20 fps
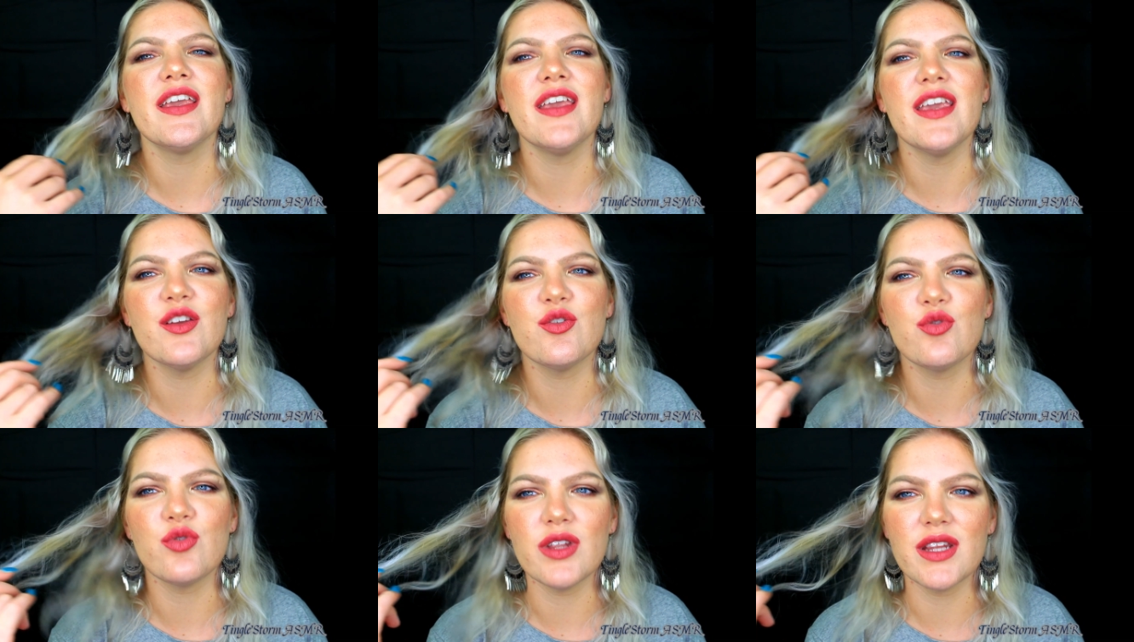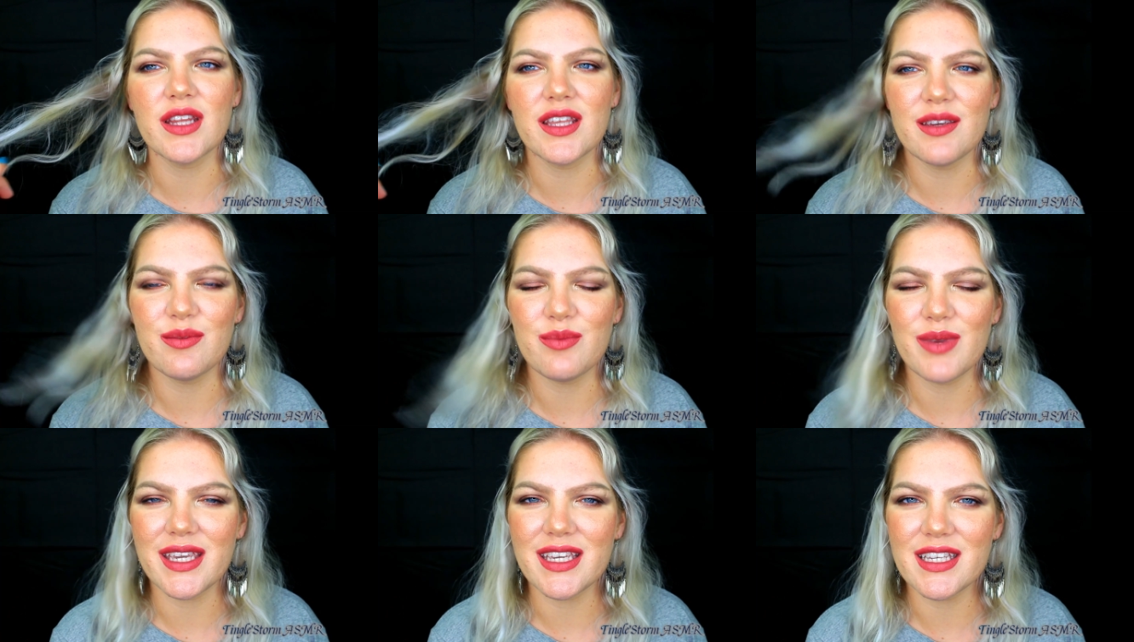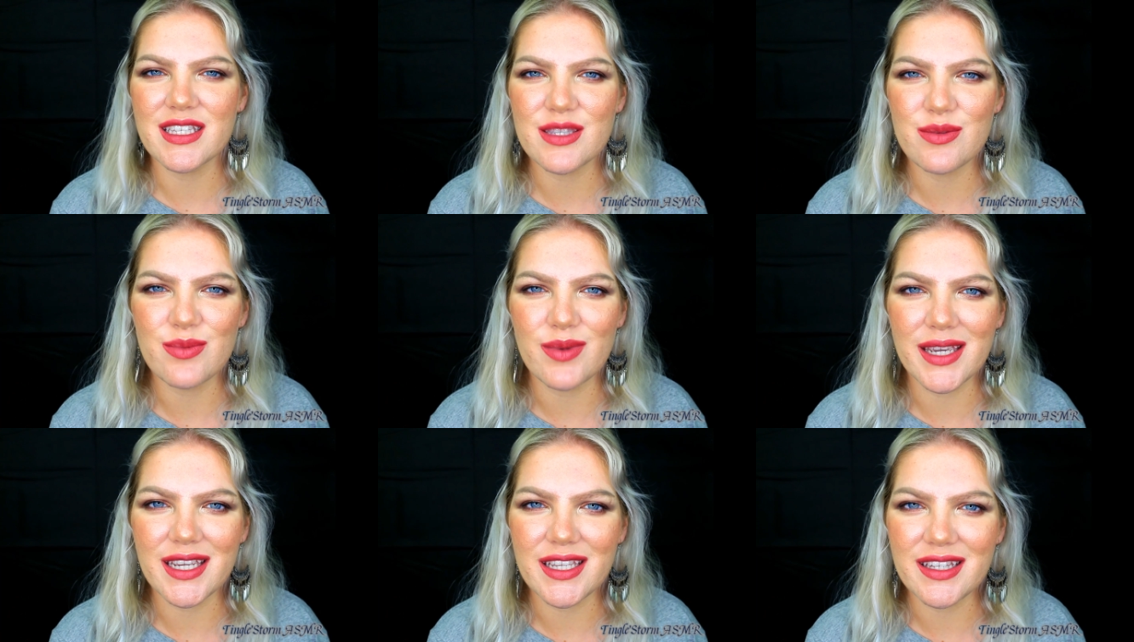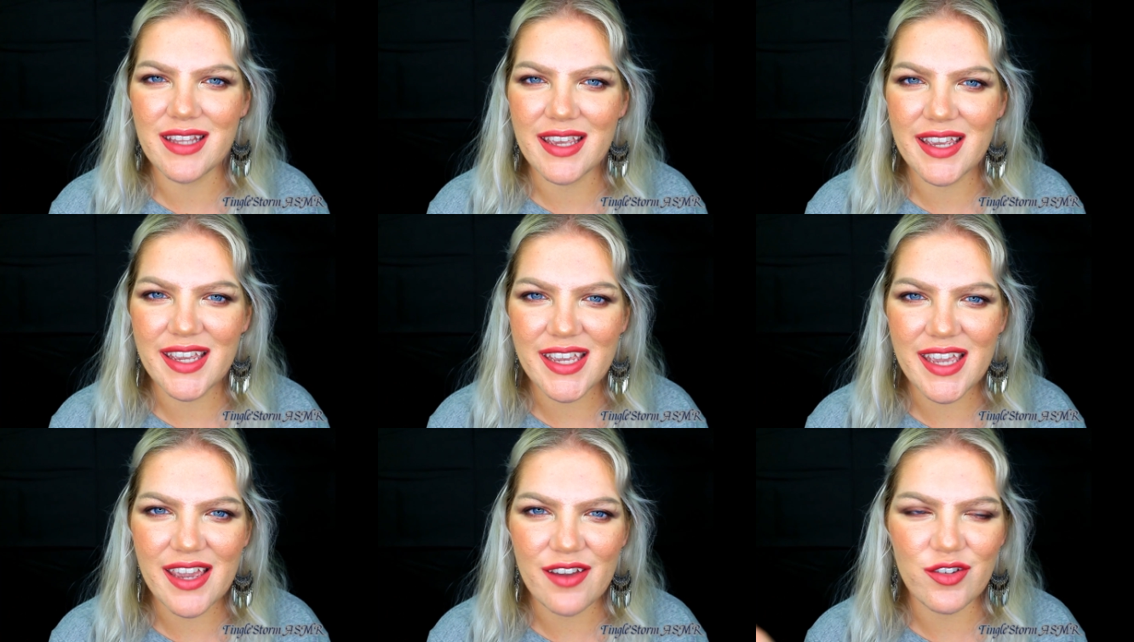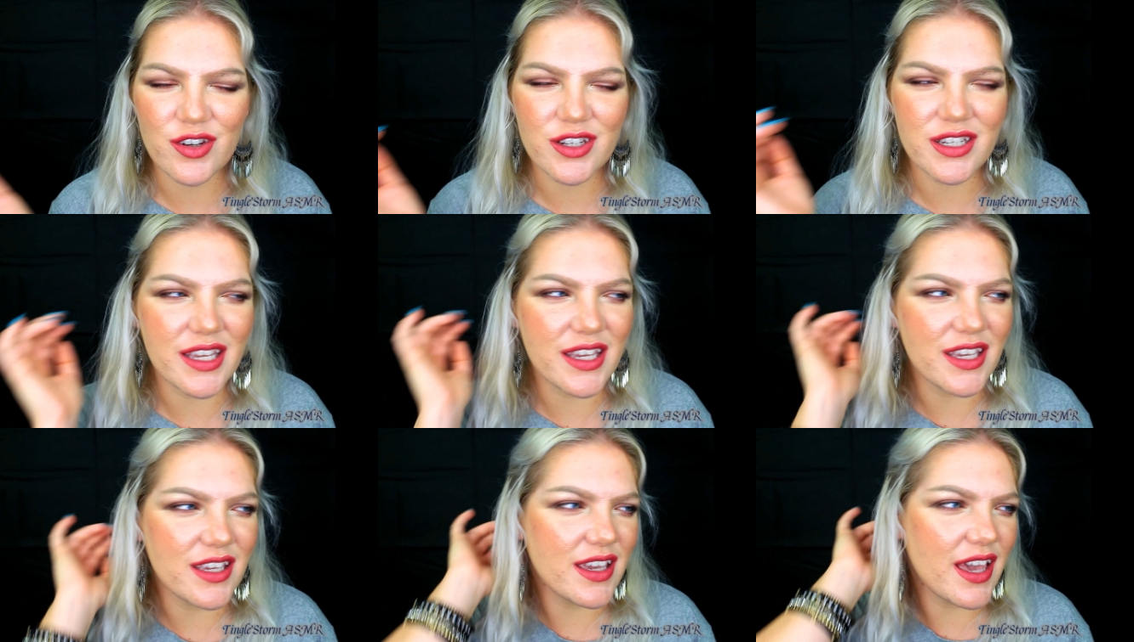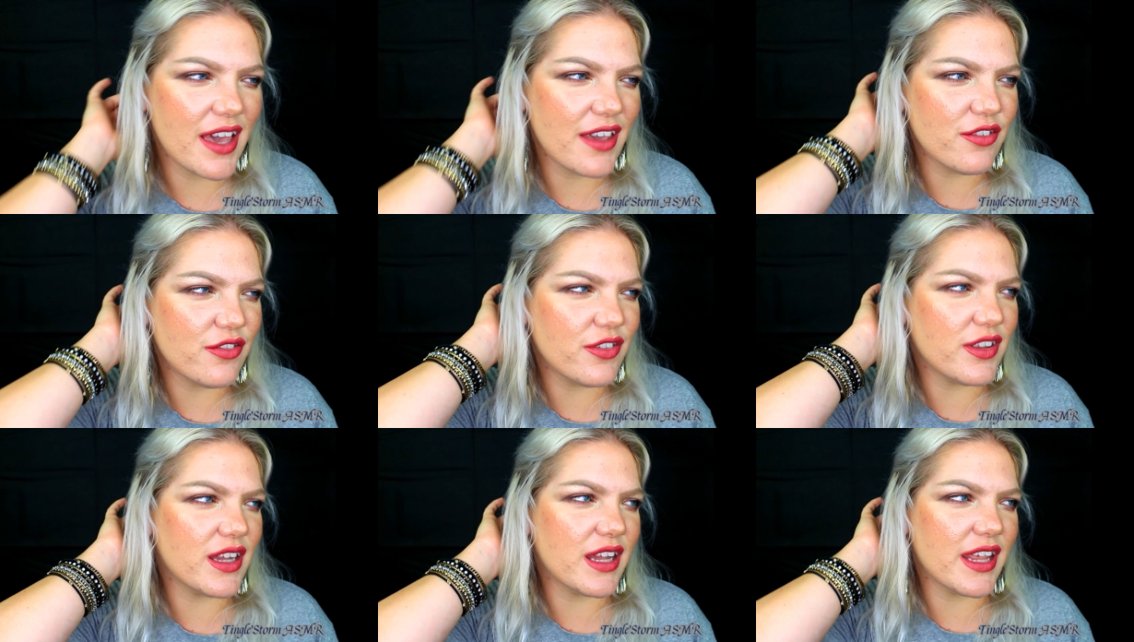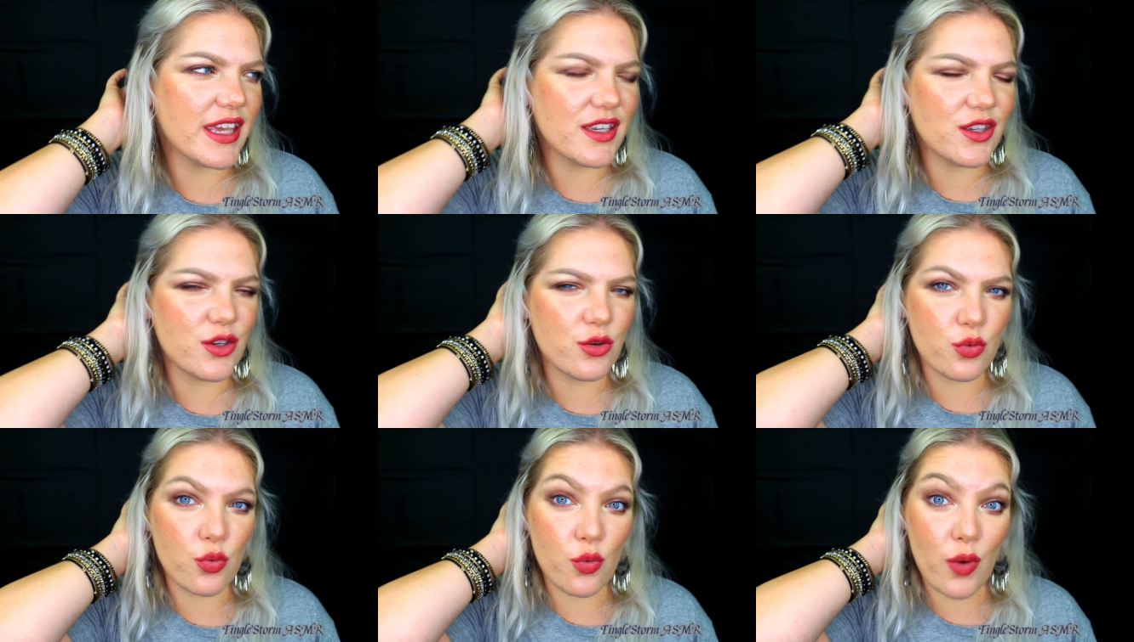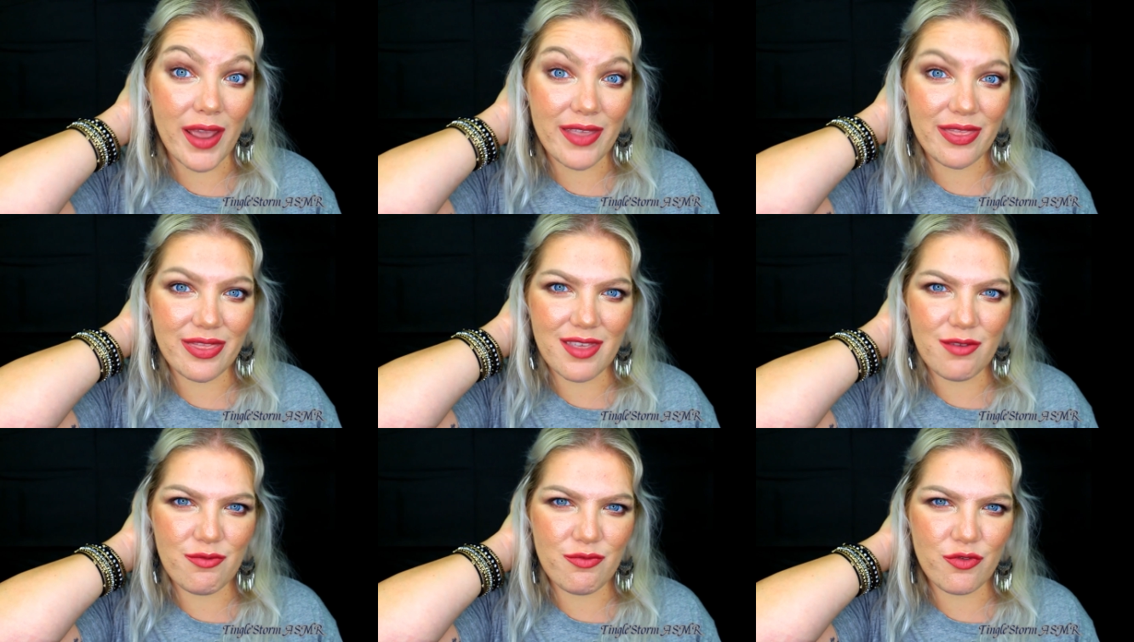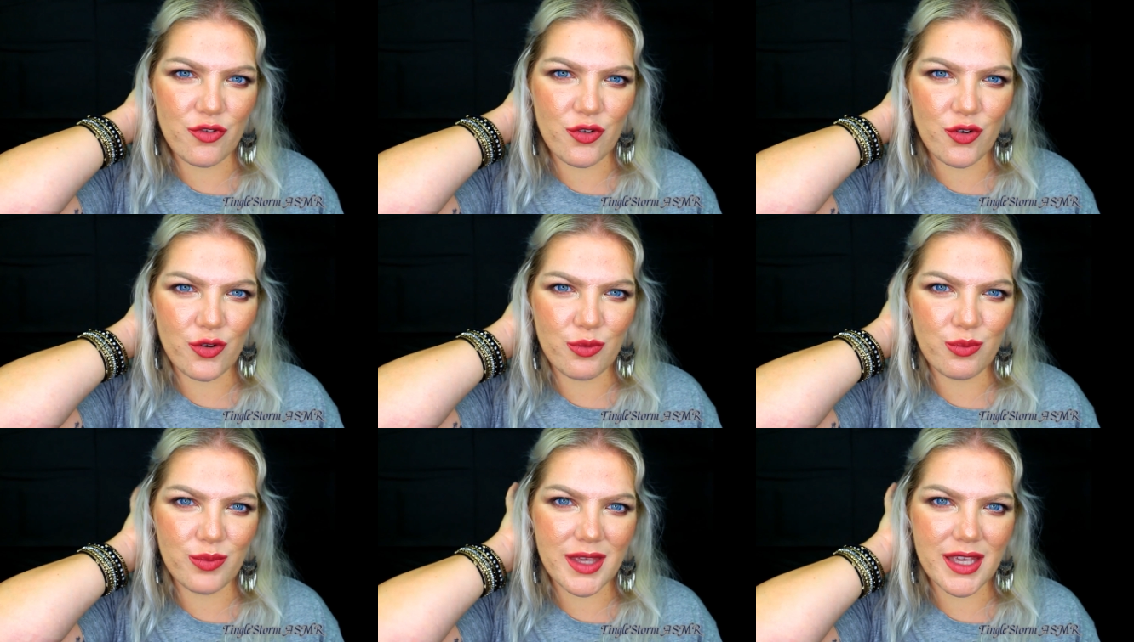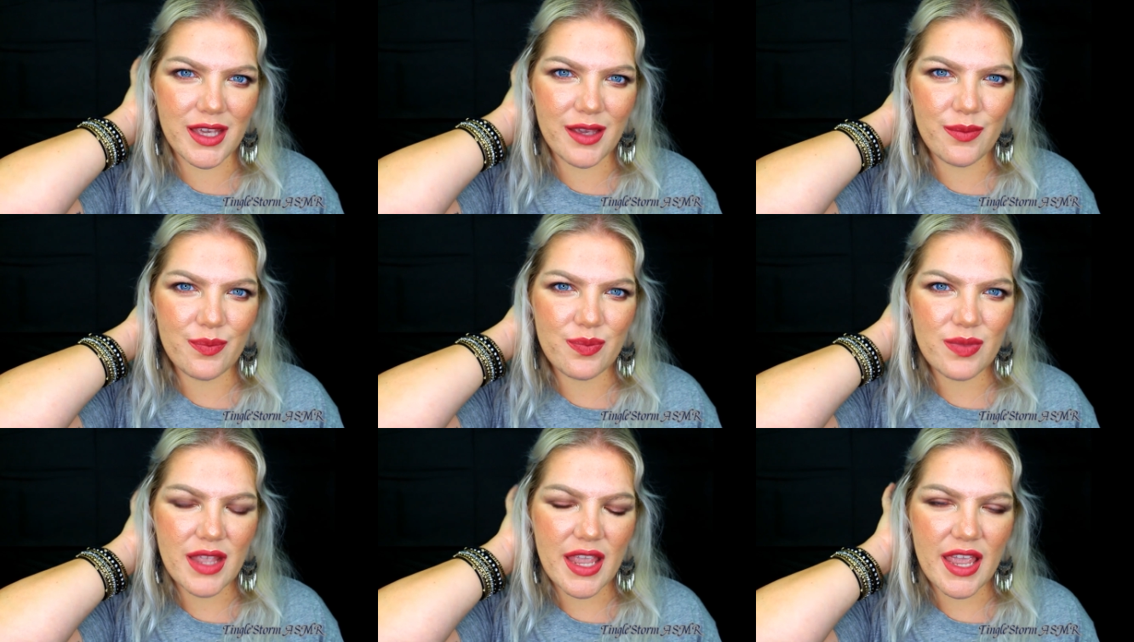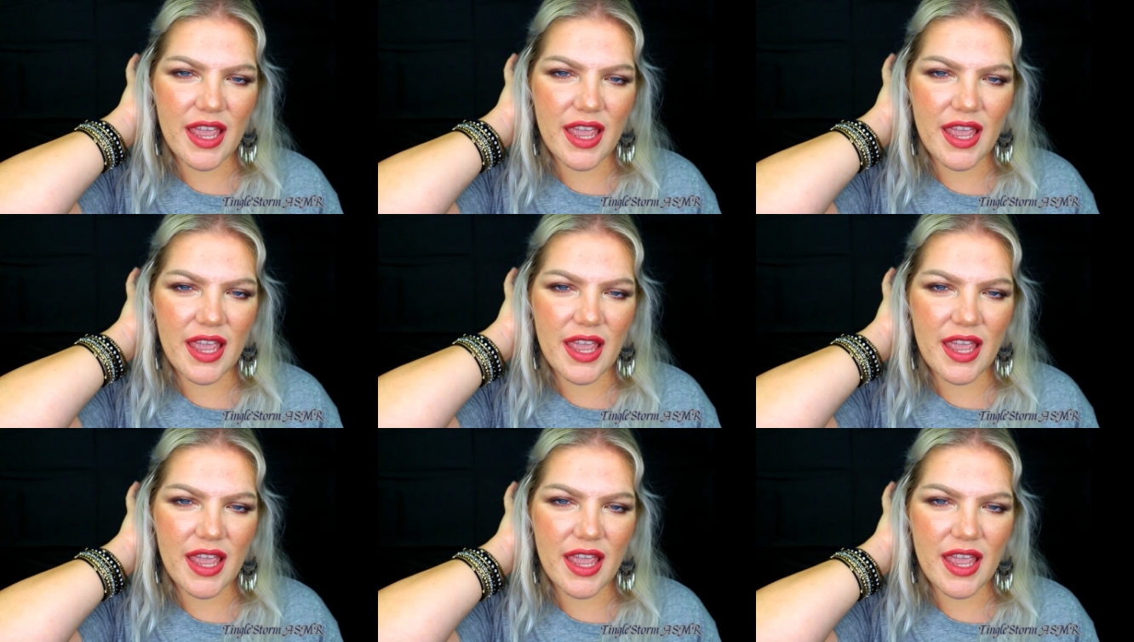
it really makes my day every day. I feel like you write them for me.